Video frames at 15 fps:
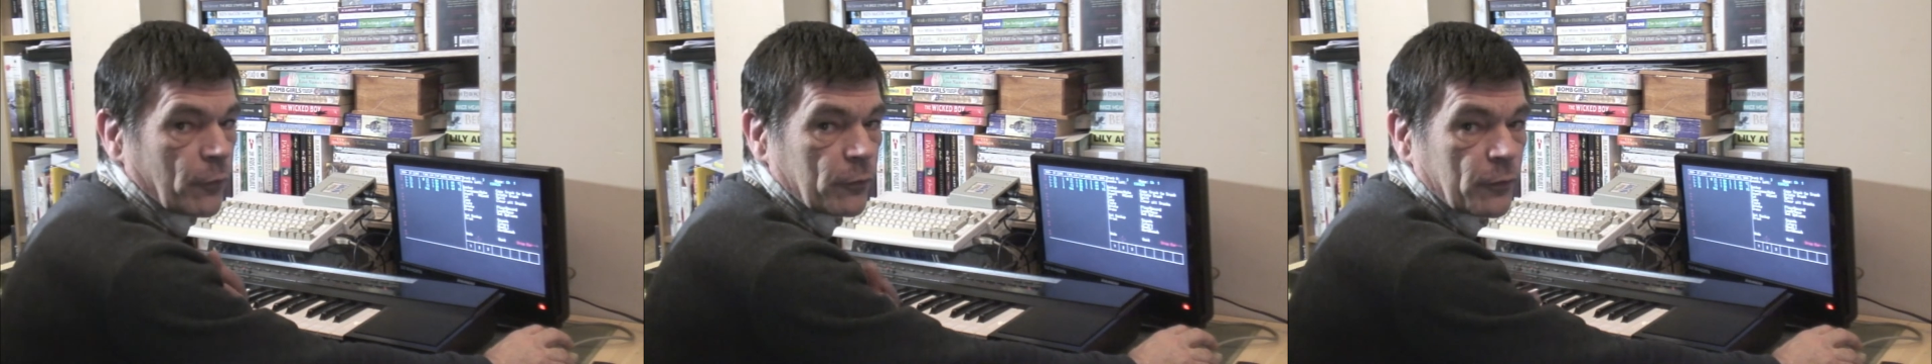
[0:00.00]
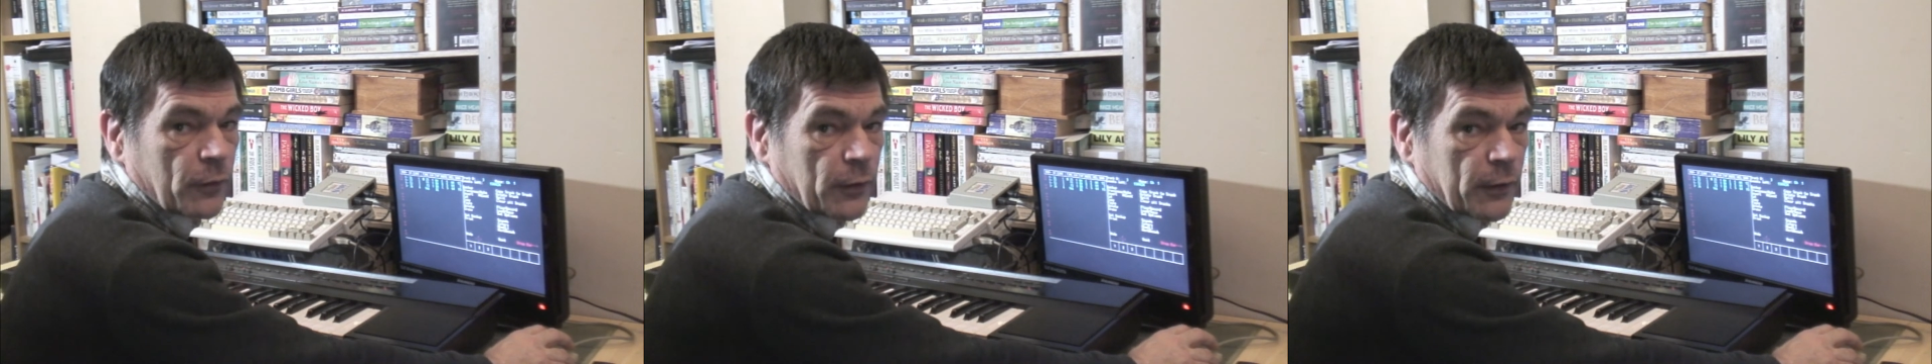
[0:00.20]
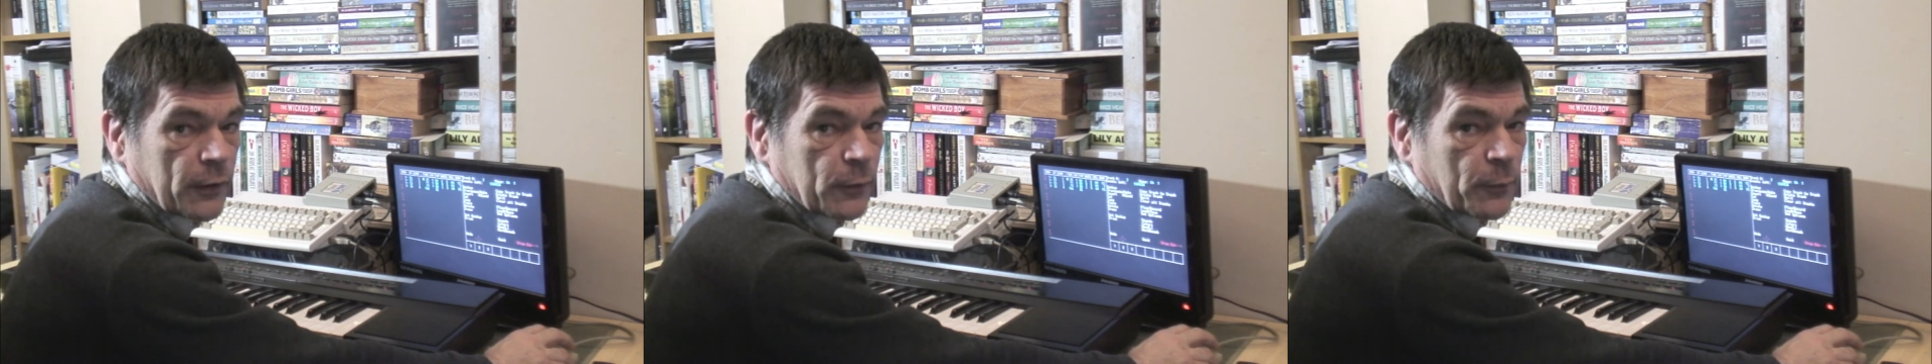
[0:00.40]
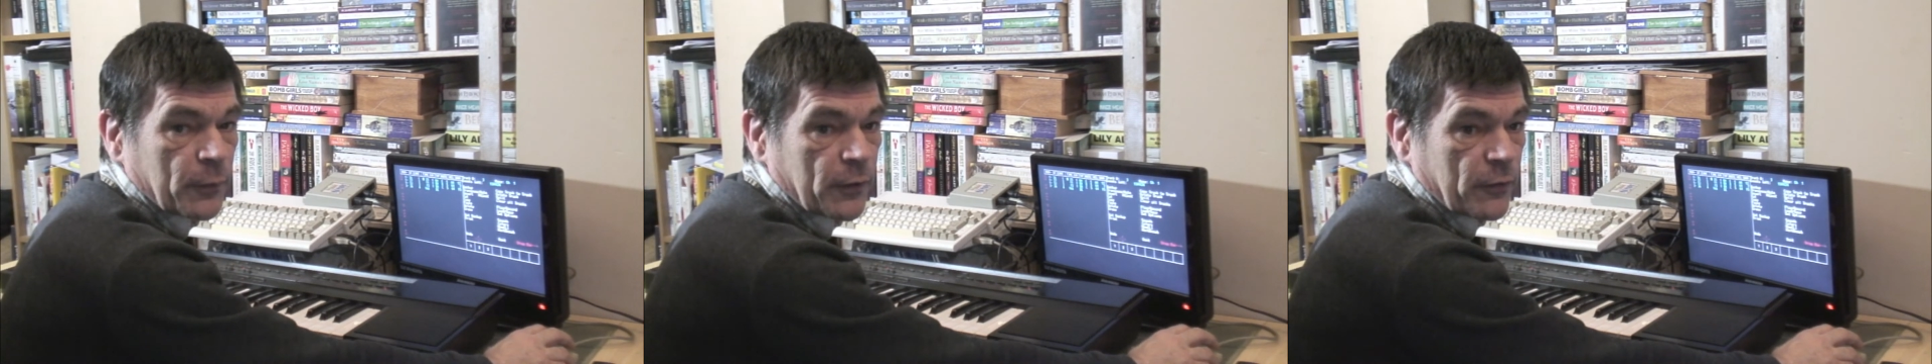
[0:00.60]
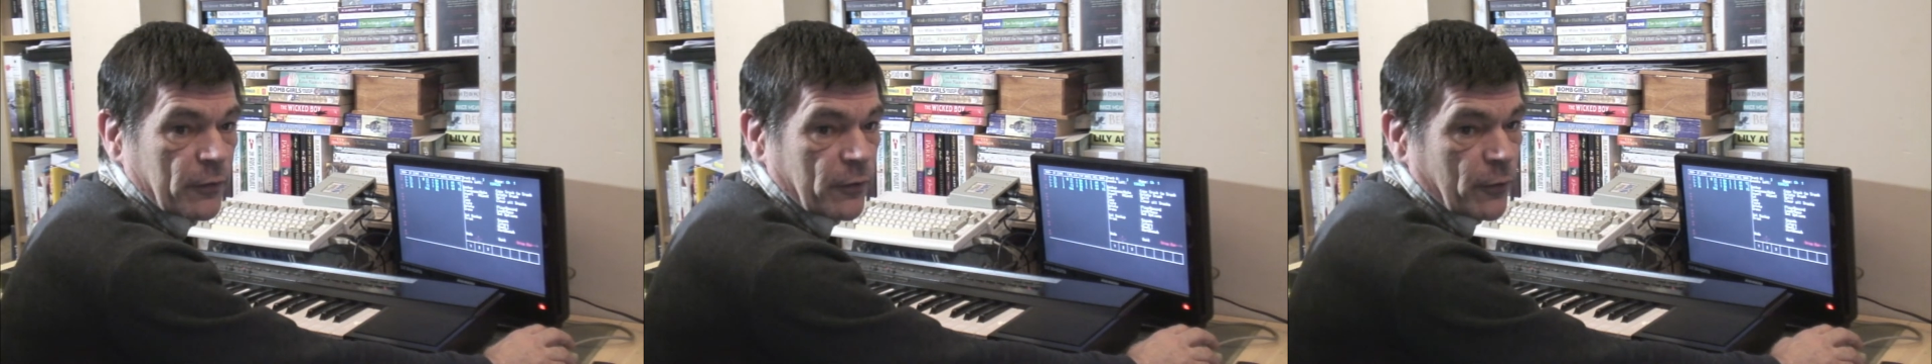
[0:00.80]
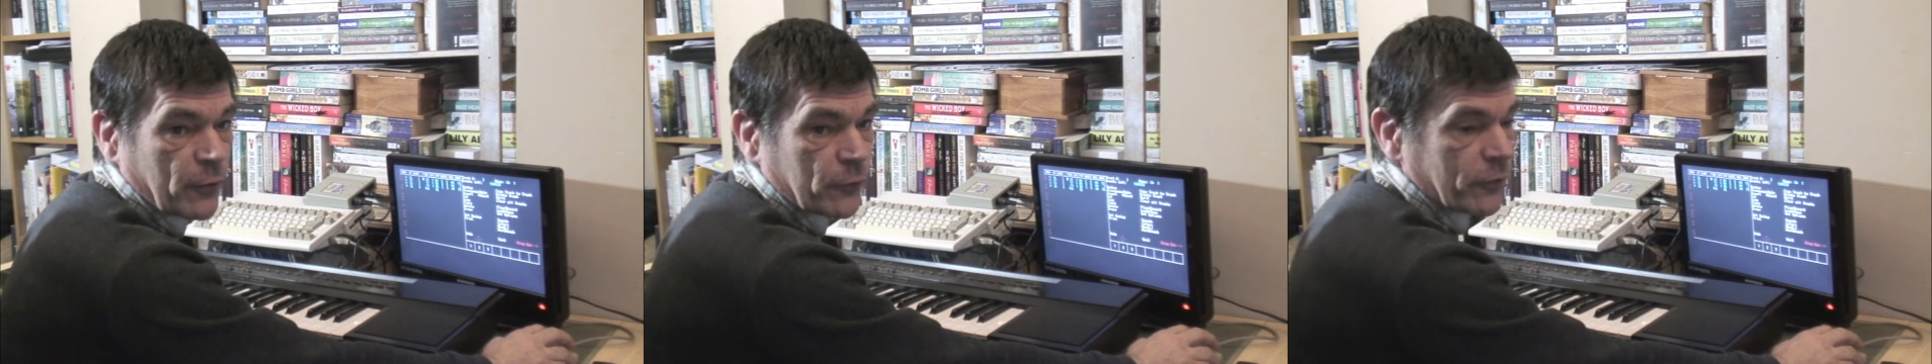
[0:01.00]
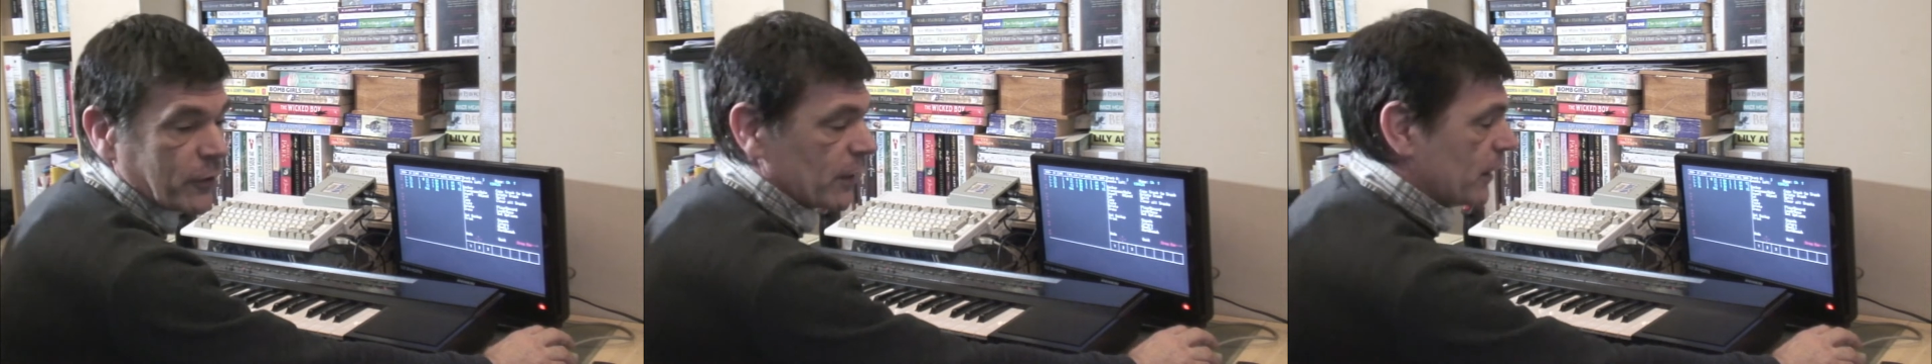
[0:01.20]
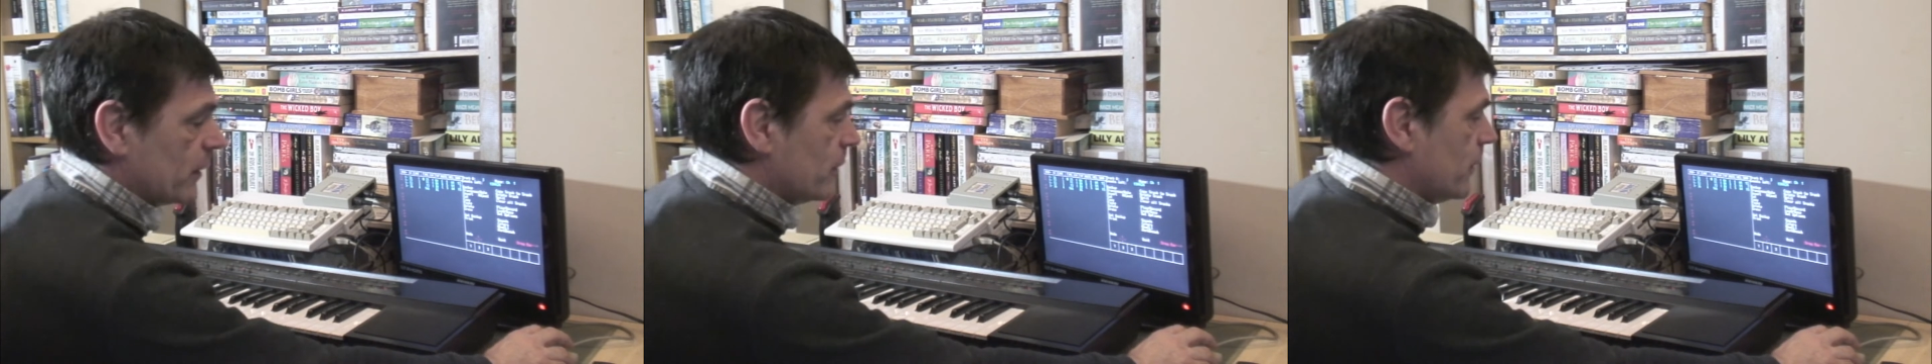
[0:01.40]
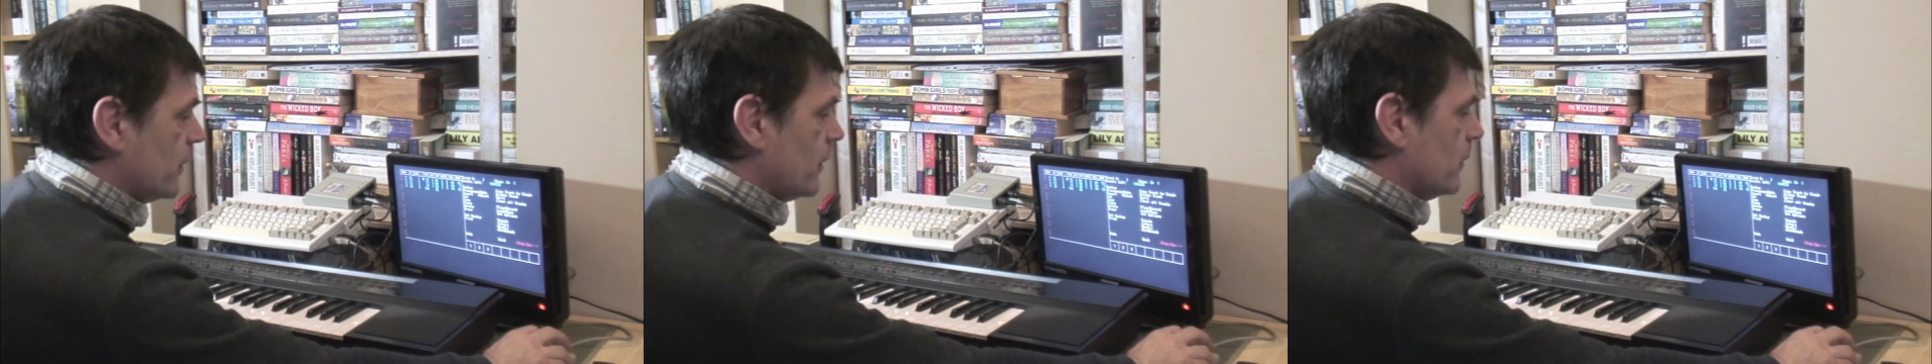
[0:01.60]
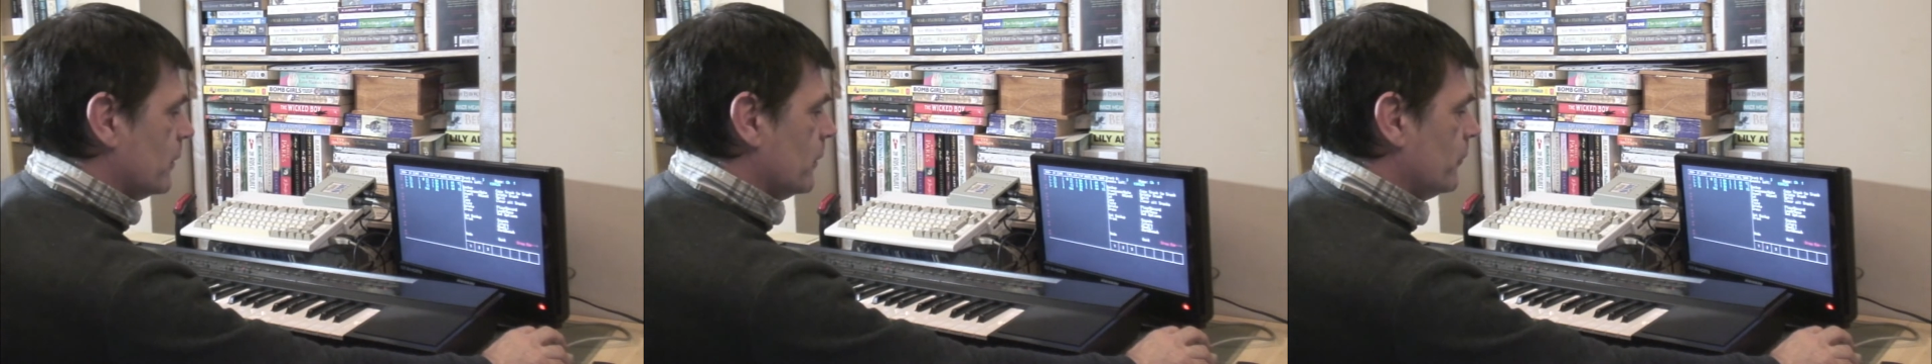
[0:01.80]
a little bit of the notes I added in.